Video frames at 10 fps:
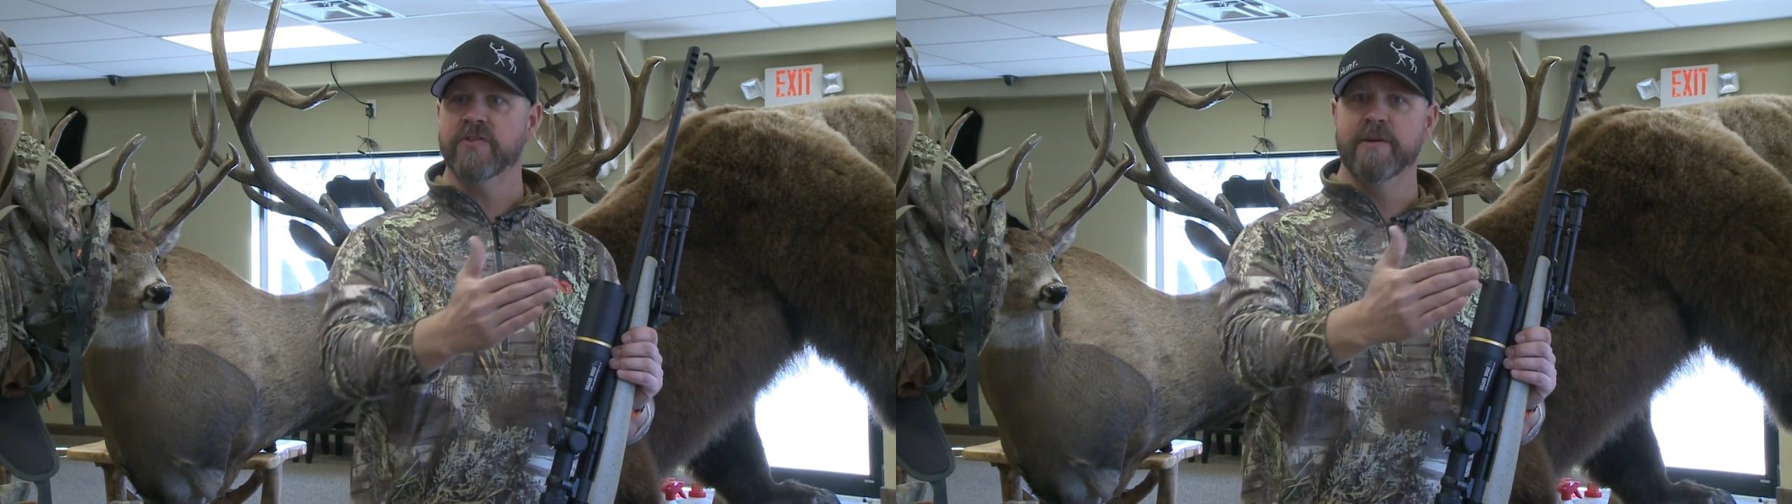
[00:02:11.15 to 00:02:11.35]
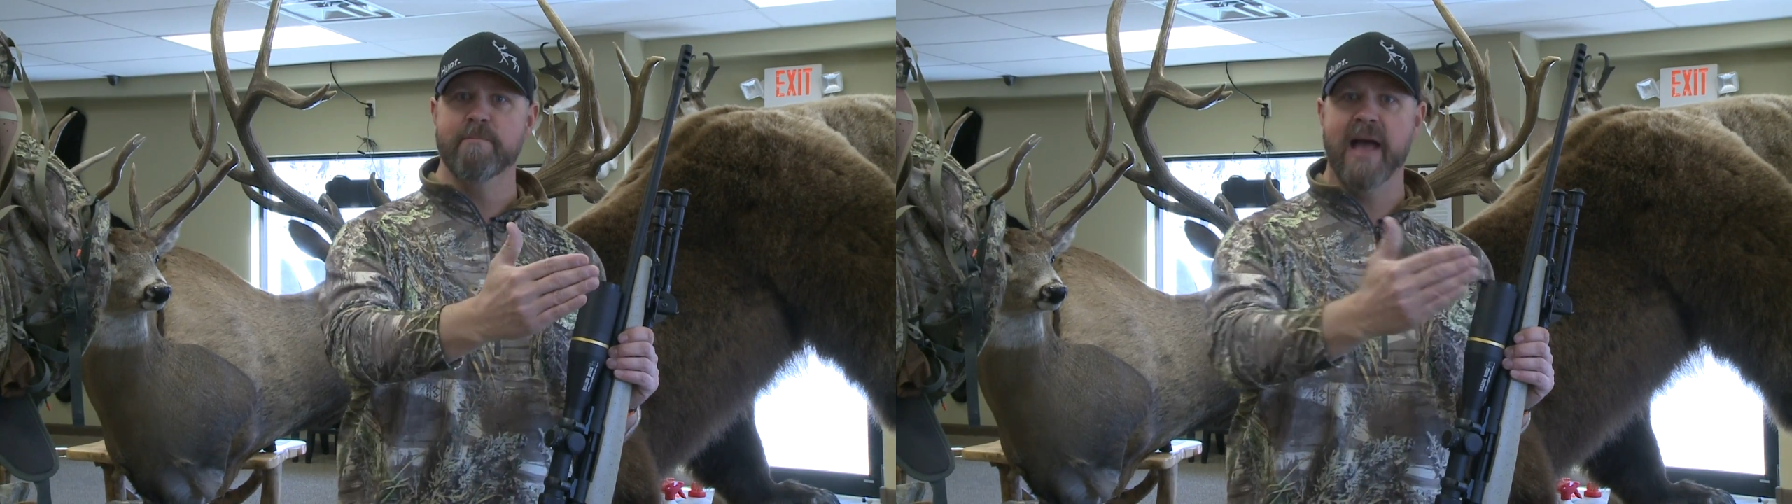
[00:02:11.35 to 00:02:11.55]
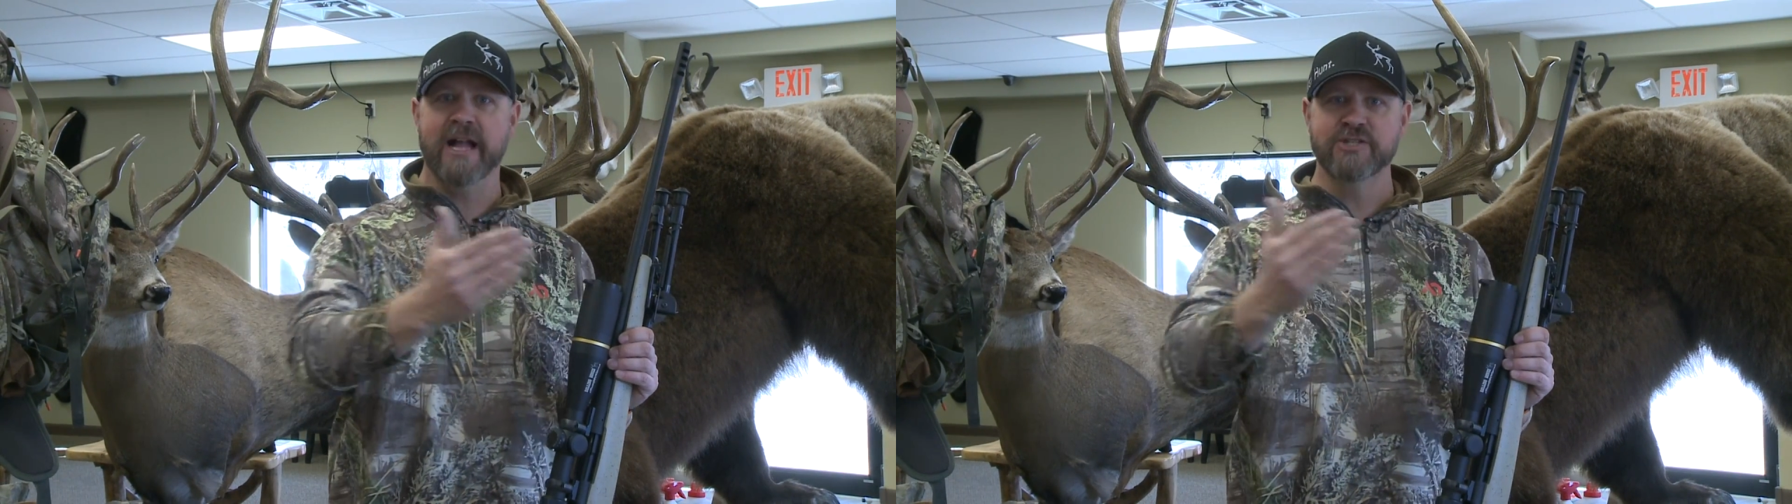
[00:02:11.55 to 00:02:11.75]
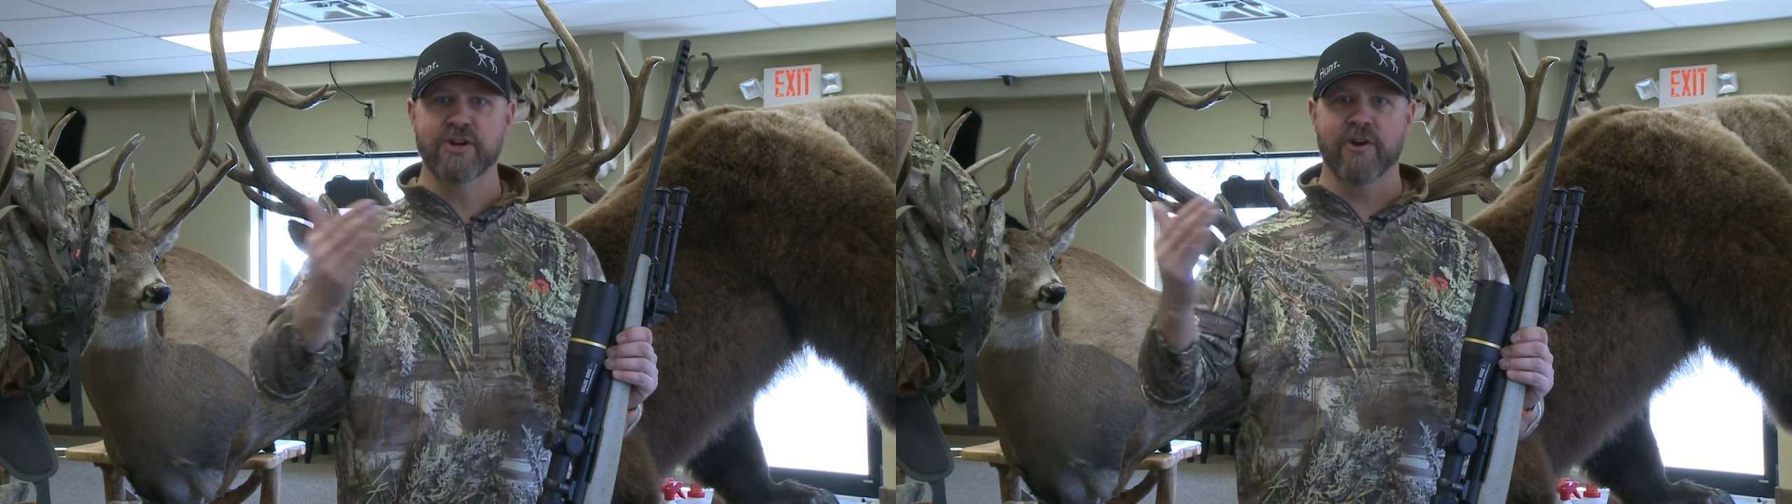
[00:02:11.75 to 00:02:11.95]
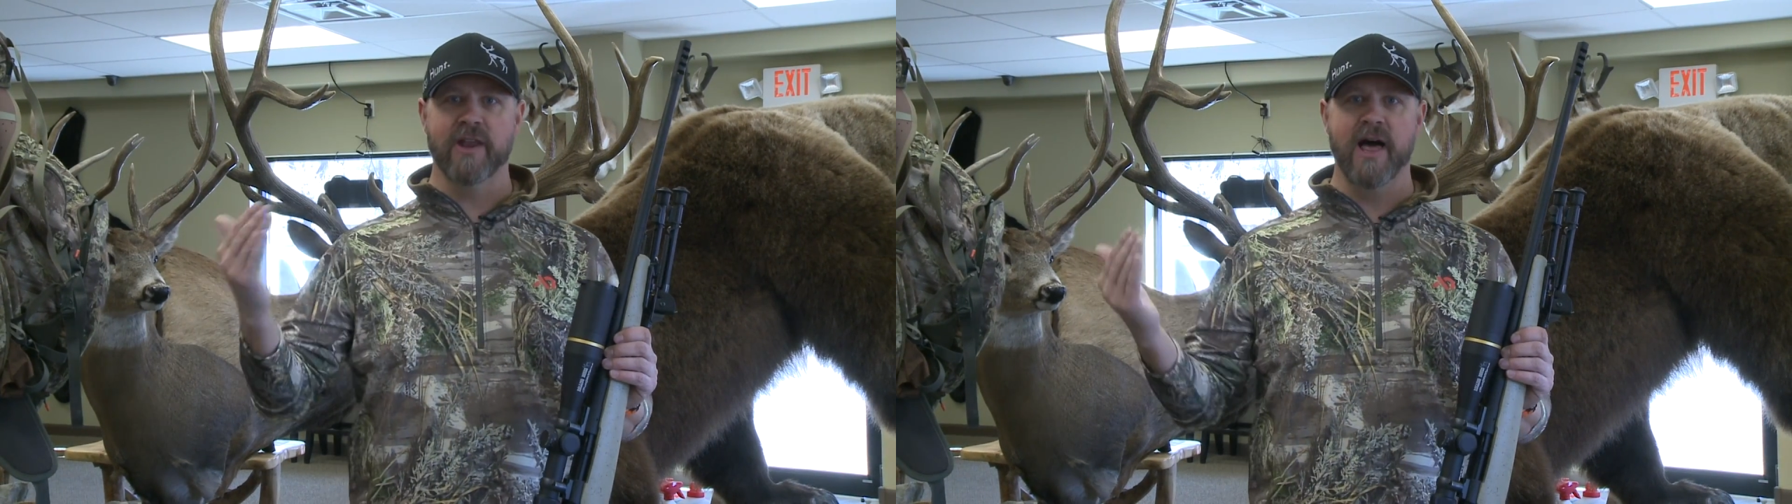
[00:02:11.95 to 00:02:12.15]
an
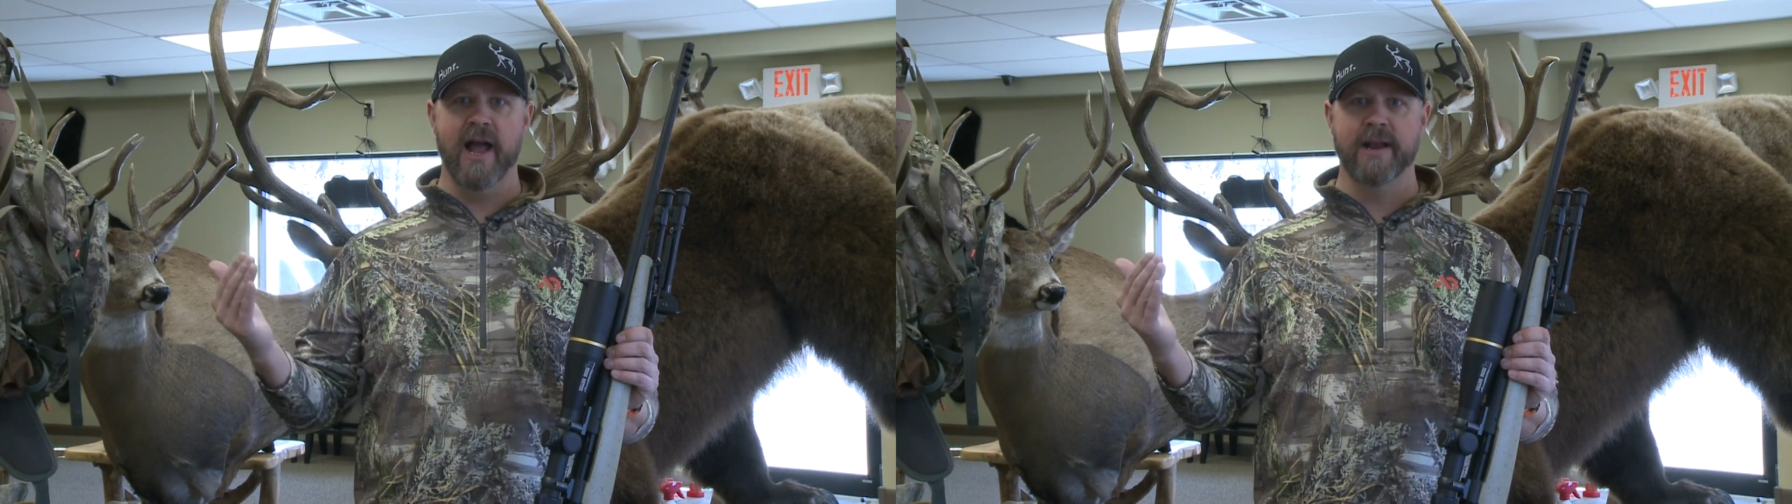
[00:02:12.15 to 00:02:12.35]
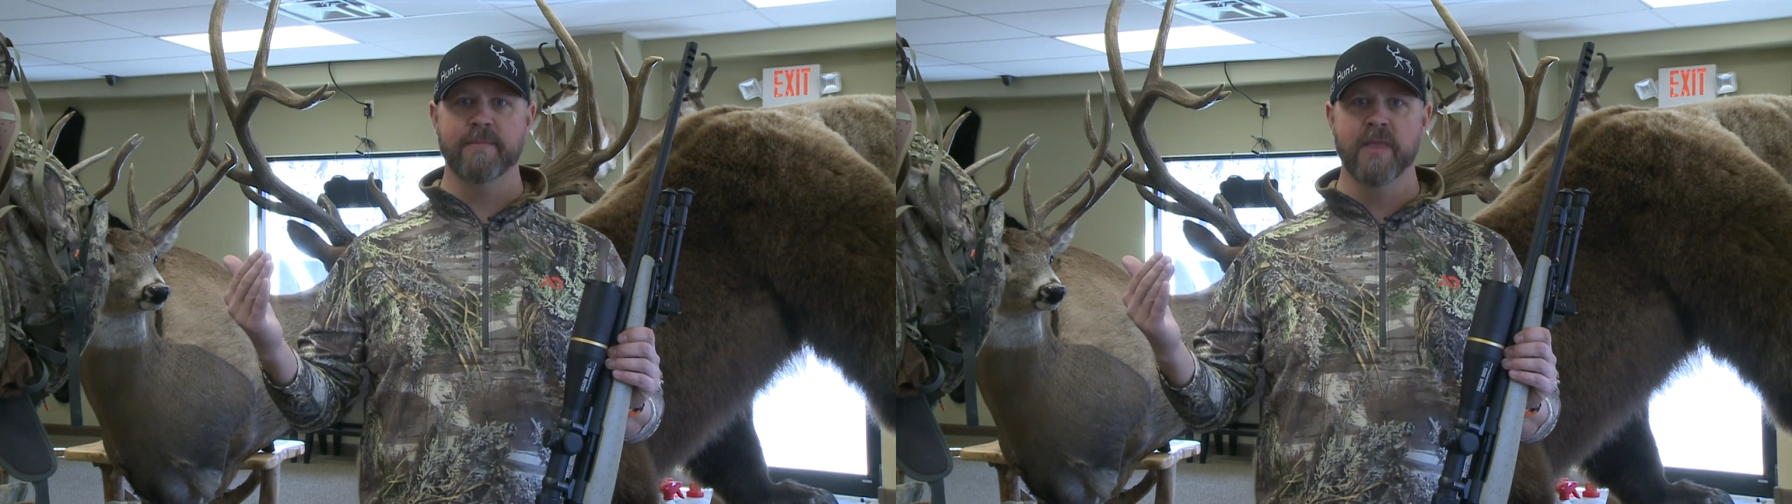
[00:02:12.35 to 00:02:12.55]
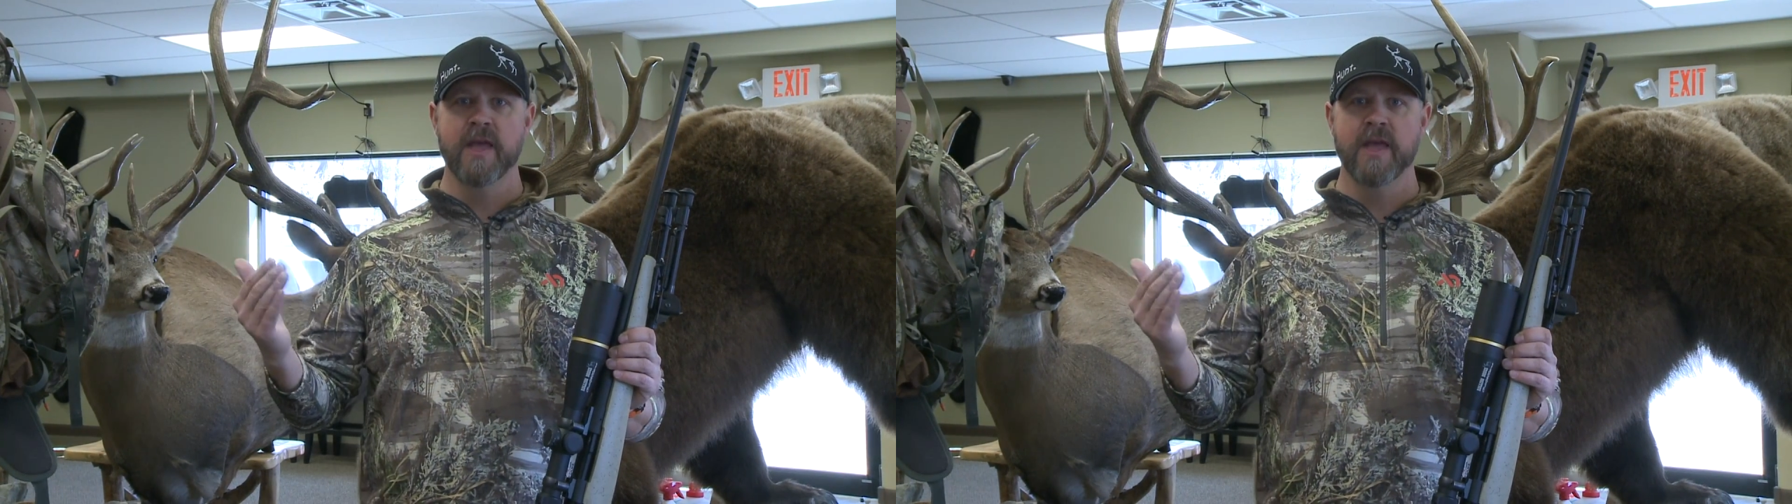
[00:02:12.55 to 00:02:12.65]
imaginary line.